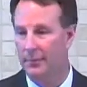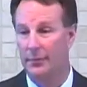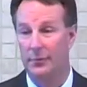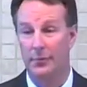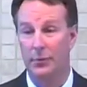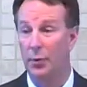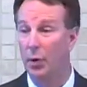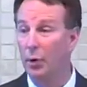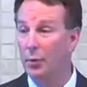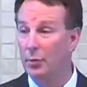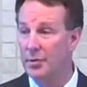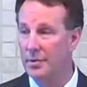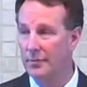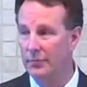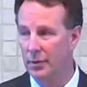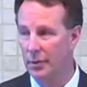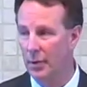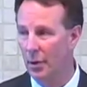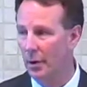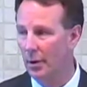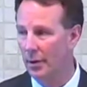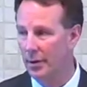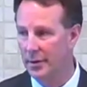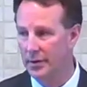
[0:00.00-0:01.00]
those of you
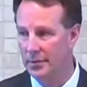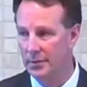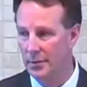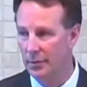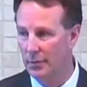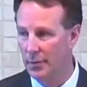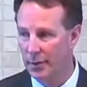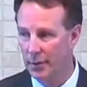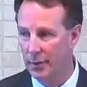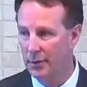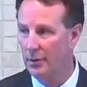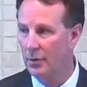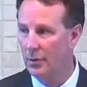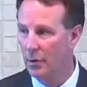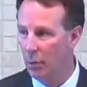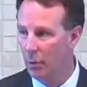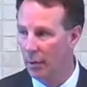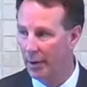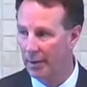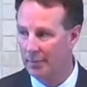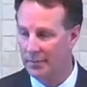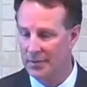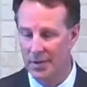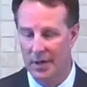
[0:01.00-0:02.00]
already do it know
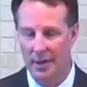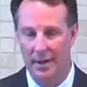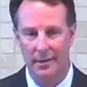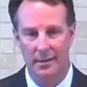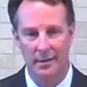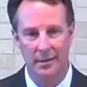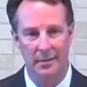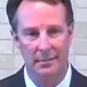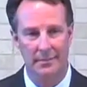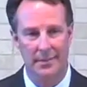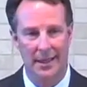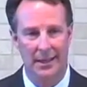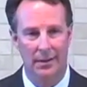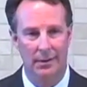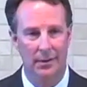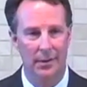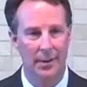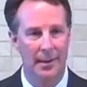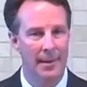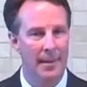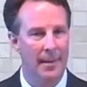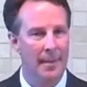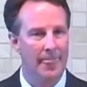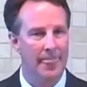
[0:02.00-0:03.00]
what I'm talking about,
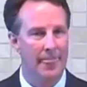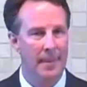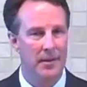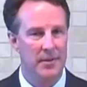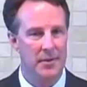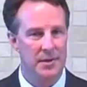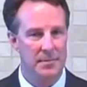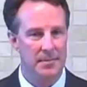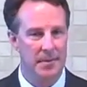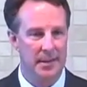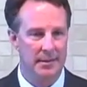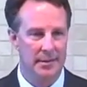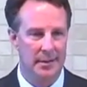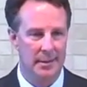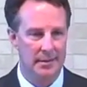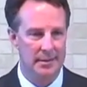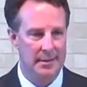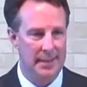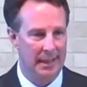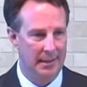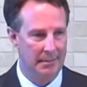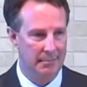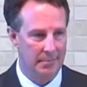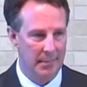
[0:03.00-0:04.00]
you spend that
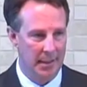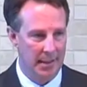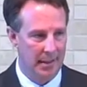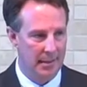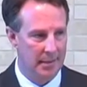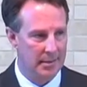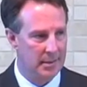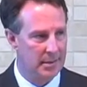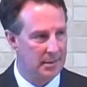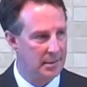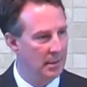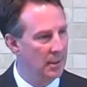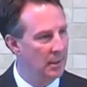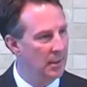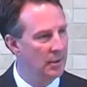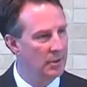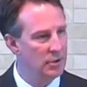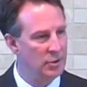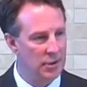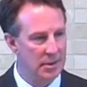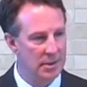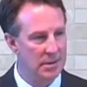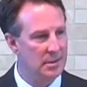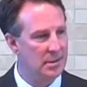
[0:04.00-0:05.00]
10 minutes
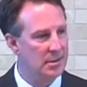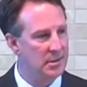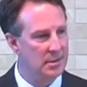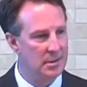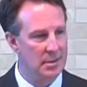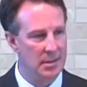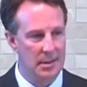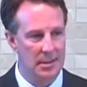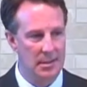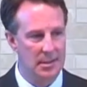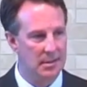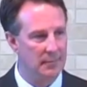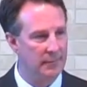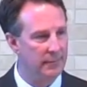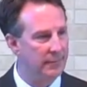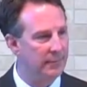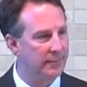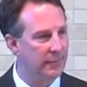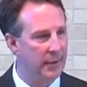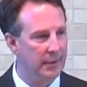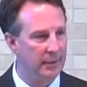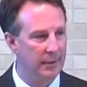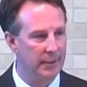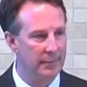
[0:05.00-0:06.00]
just to see some
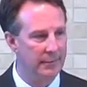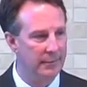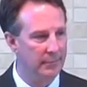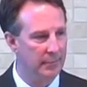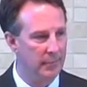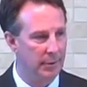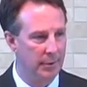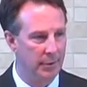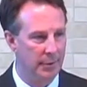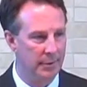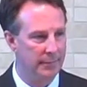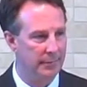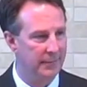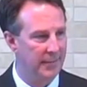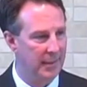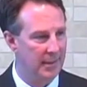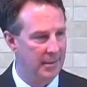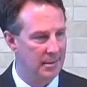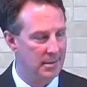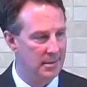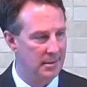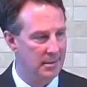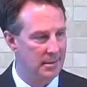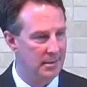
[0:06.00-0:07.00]
friendly, familiar
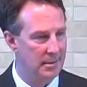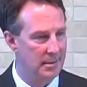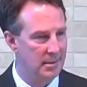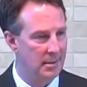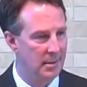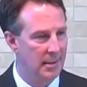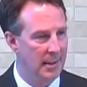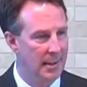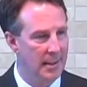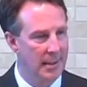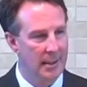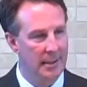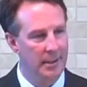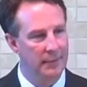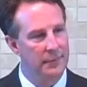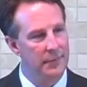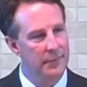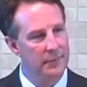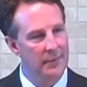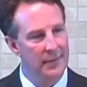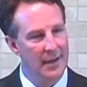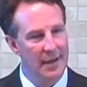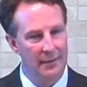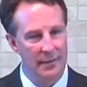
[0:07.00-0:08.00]
faces. And if
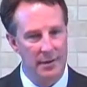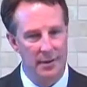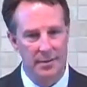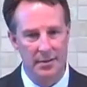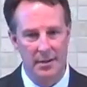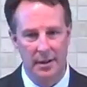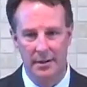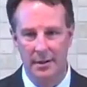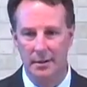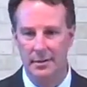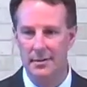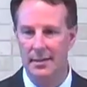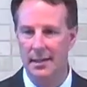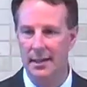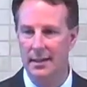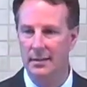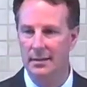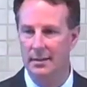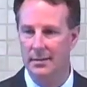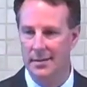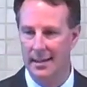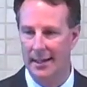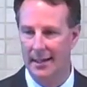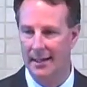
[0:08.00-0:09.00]
you've never done it, take
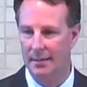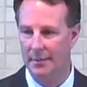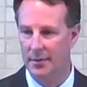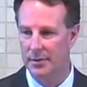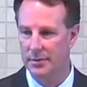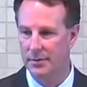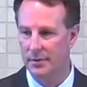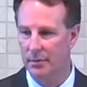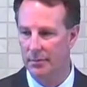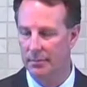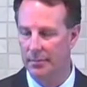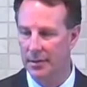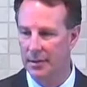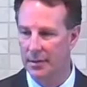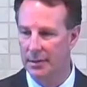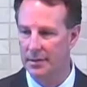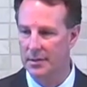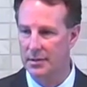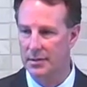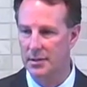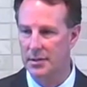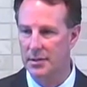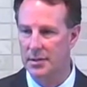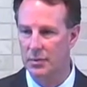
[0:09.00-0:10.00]
the time to do it,
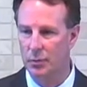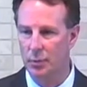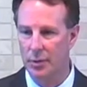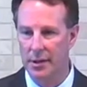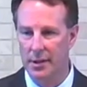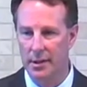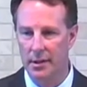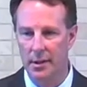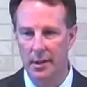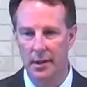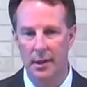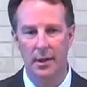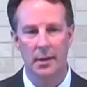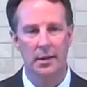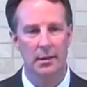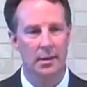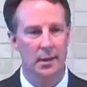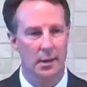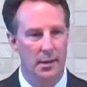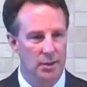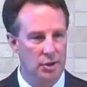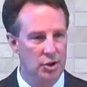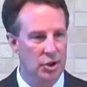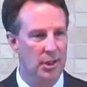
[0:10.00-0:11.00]
because this week you
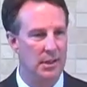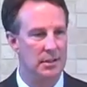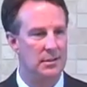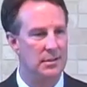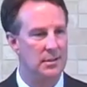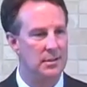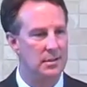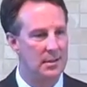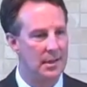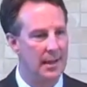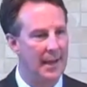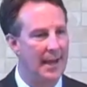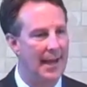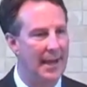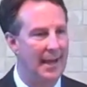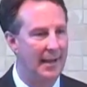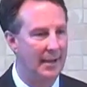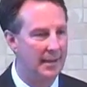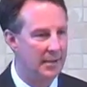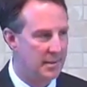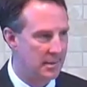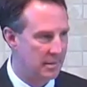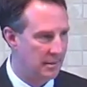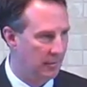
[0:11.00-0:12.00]
get a chance to say hi
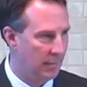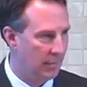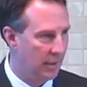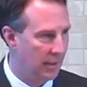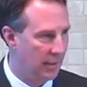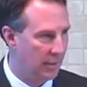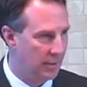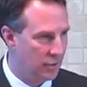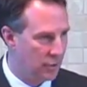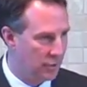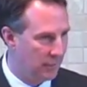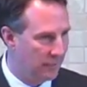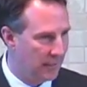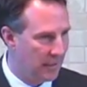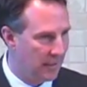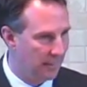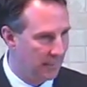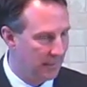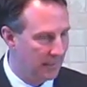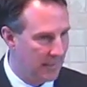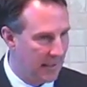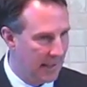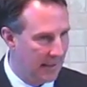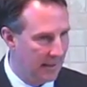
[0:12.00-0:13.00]
to somebody that you've
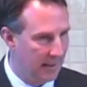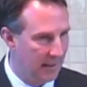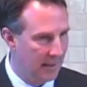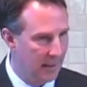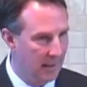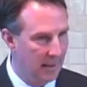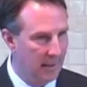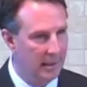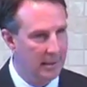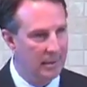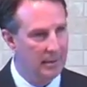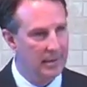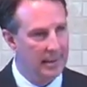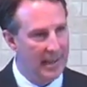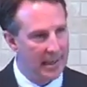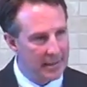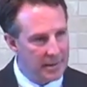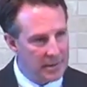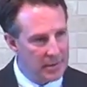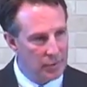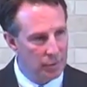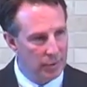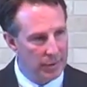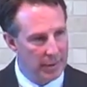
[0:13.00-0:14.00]
never met.
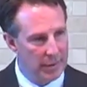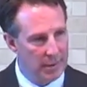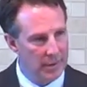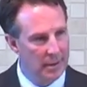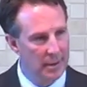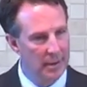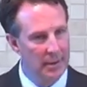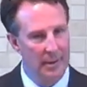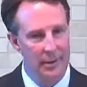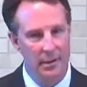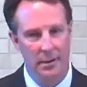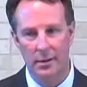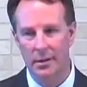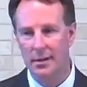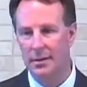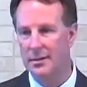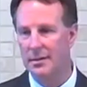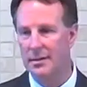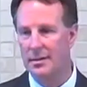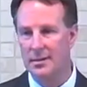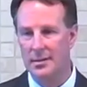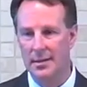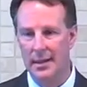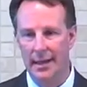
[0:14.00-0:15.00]
Next week, you get
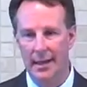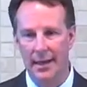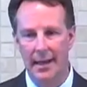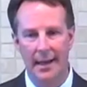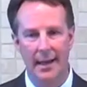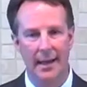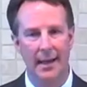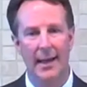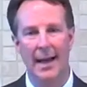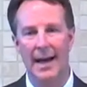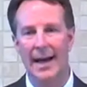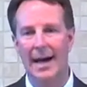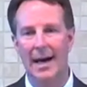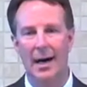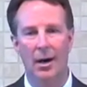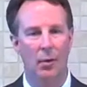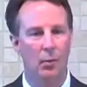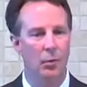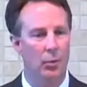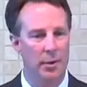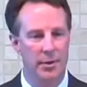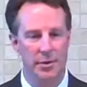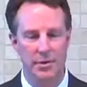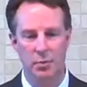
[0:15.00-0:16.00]
to say, hey, how
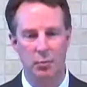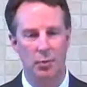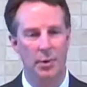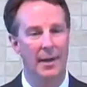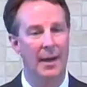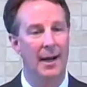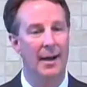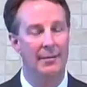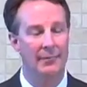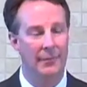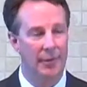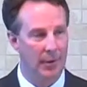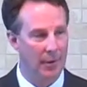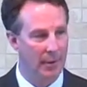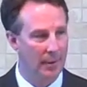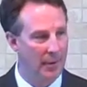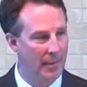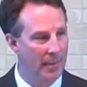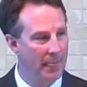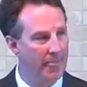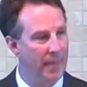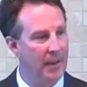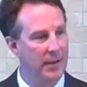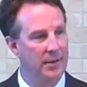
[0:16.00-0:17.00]
was whatever?
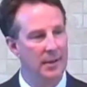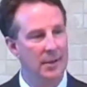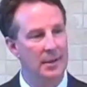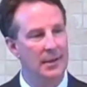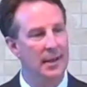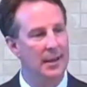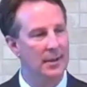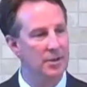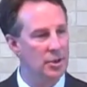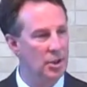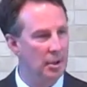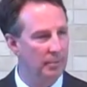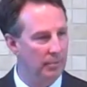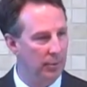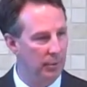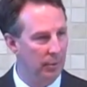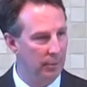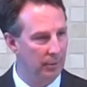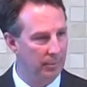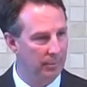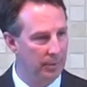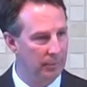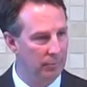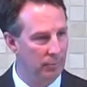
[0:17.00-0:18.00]
And you catch up a
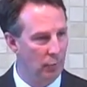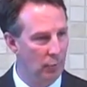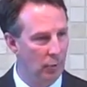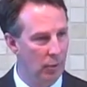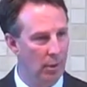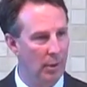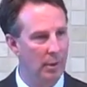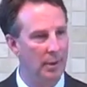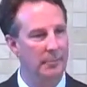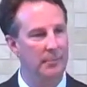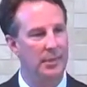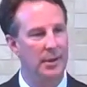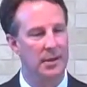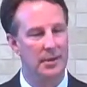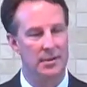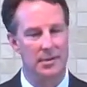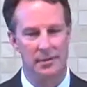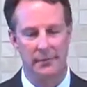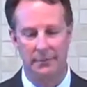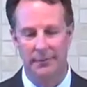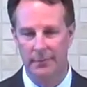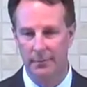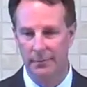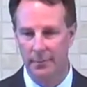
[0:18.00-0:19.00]
little bit more, because
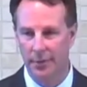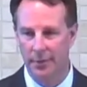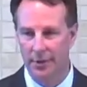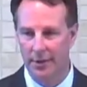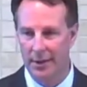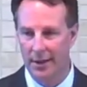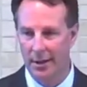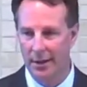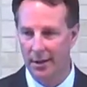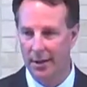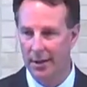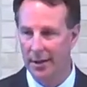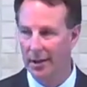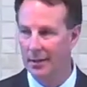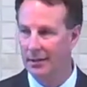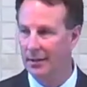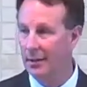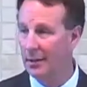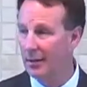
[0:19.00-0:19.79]
the familiarity and the